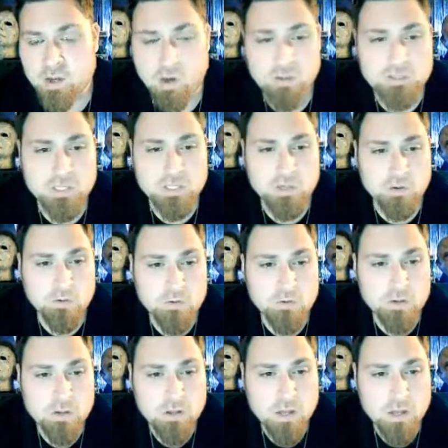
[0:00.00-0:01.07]
also,
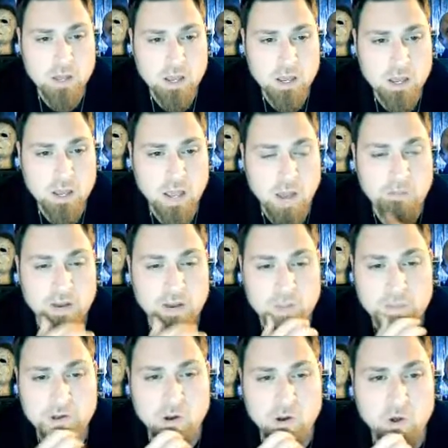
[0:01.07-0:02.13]
I
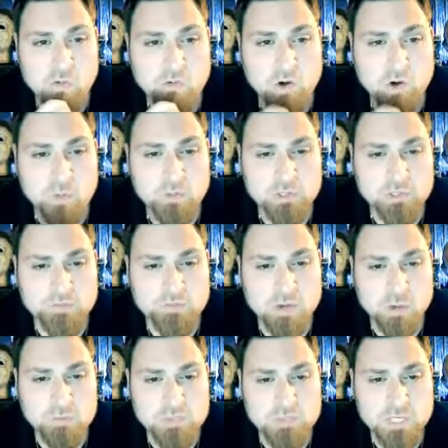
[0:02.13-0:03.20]
recommend all of Carpenter's
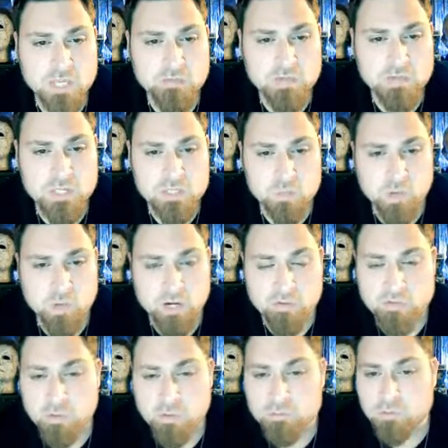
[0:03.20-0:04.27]
films, even his
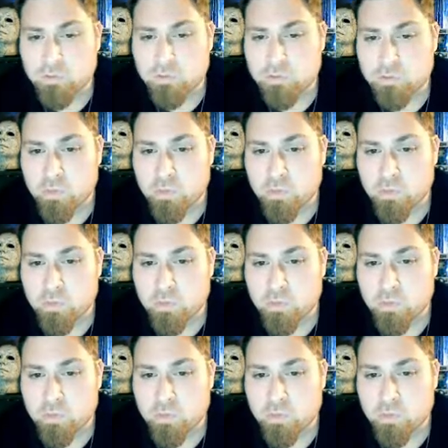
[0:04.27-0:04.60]
weaker films are worth